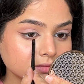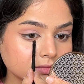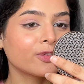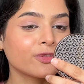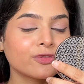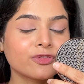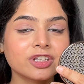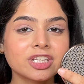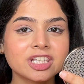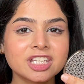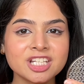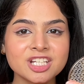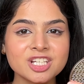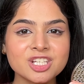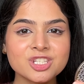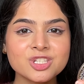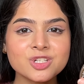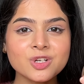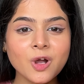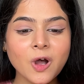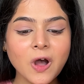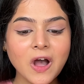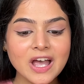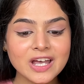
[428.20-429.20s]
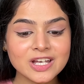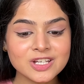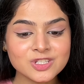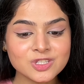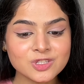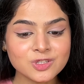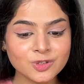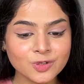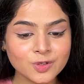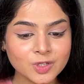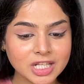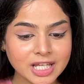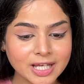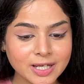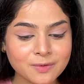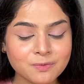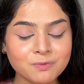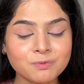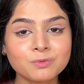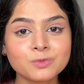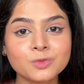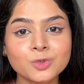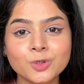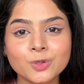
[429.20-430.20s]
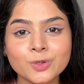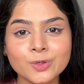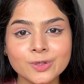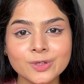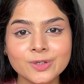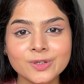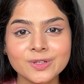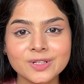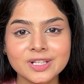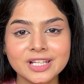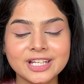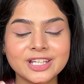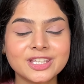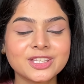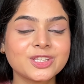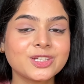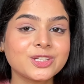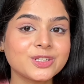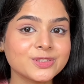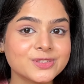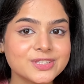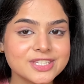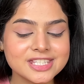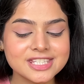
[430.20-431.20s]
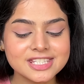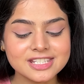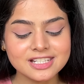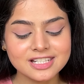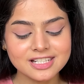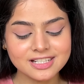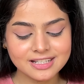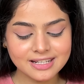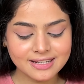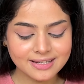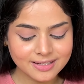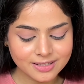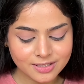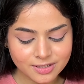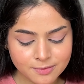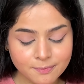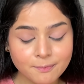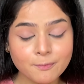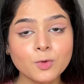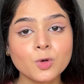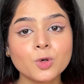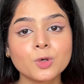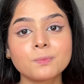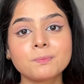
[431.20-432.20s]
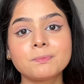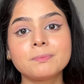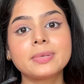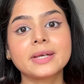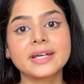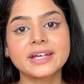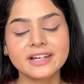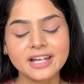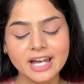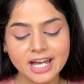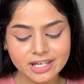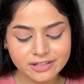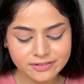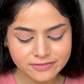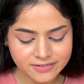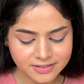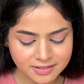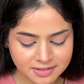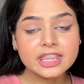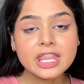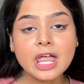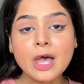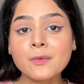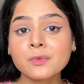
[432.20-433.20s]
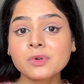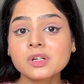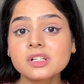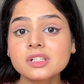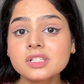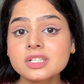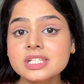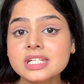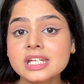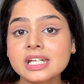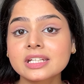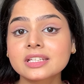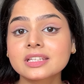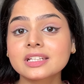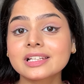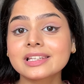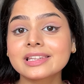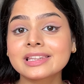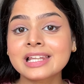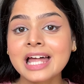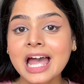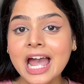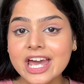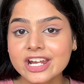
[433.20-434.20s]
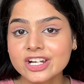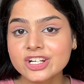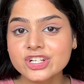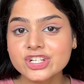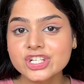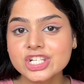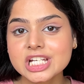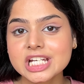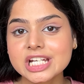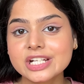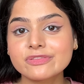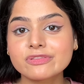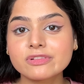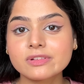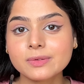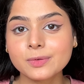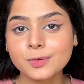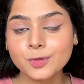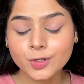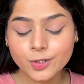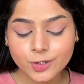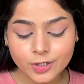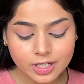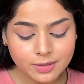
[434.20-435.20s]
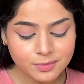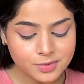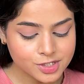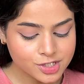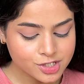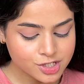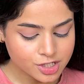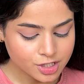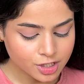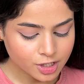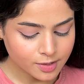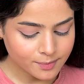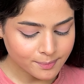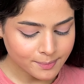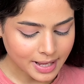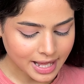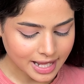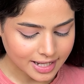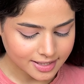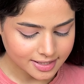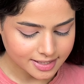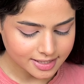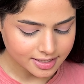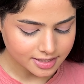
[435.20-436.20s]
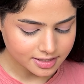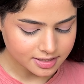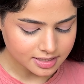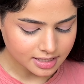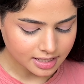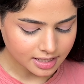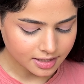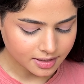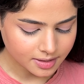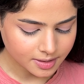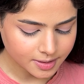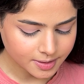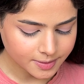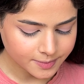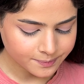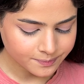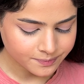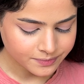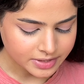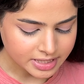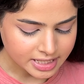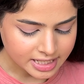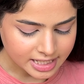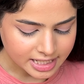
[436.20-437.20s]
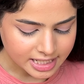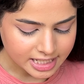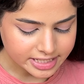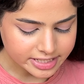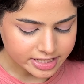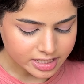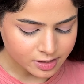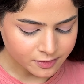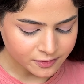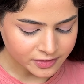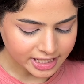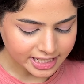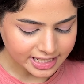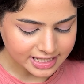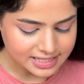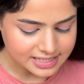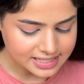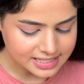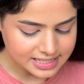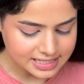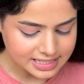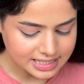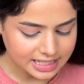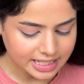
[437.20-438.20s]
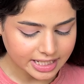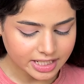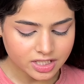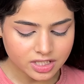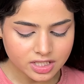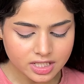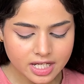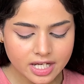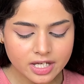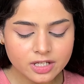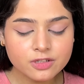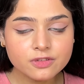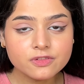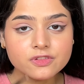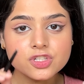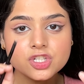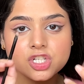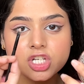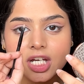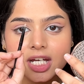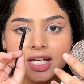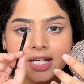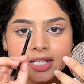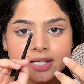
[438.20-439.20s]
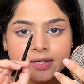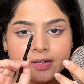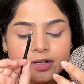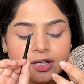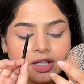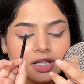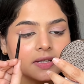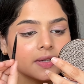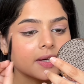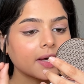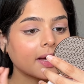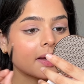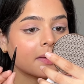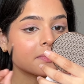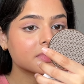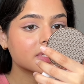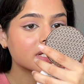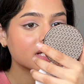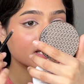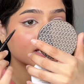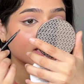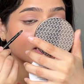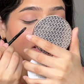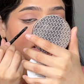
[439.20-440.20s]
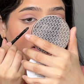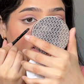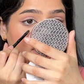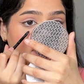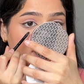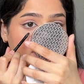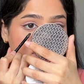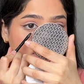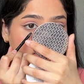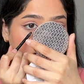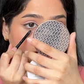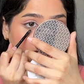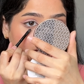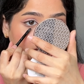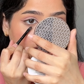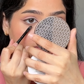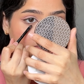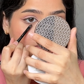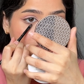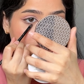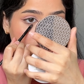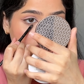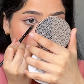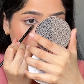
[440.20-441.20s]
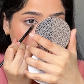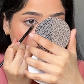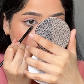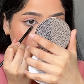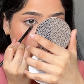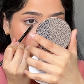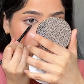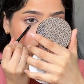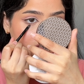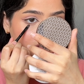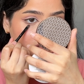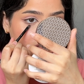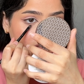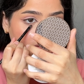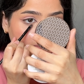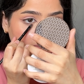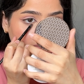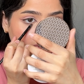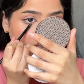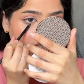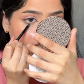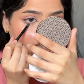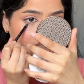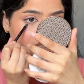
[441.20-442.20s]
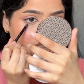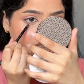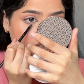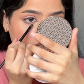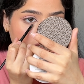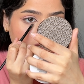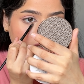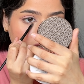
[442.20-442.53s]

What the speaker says: The days your eyes look like more like cutesy and more big, I feel. Now I'm going to take the lighter shade from the cream and sugar palette. It's kind of like a skin kind of shade. I'm taking it and I'm just going to put it